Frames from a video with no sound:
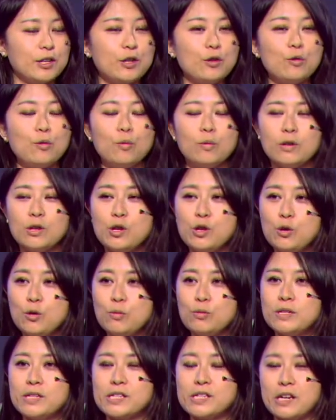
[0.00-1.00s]

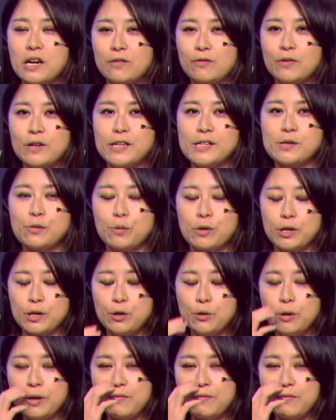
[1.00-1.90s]
new discoveries or new